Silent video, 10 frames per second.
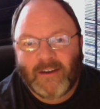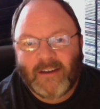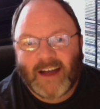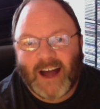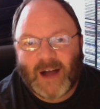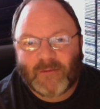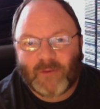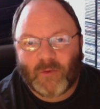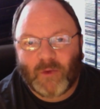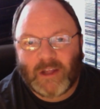
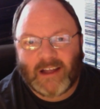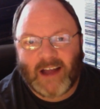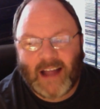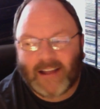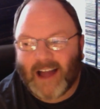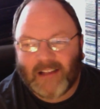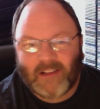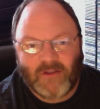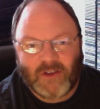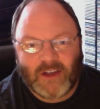I
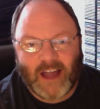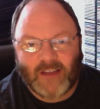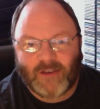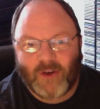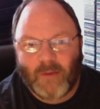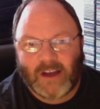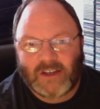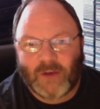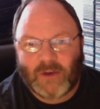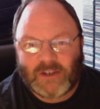love you guys so
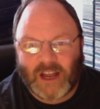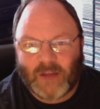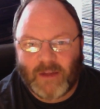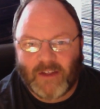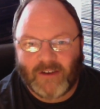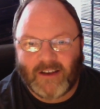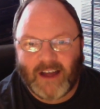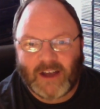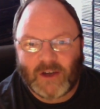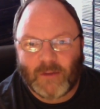much. I wish I could be there
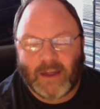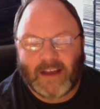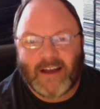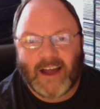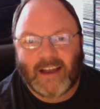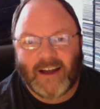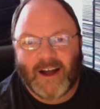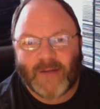tonight in your big night.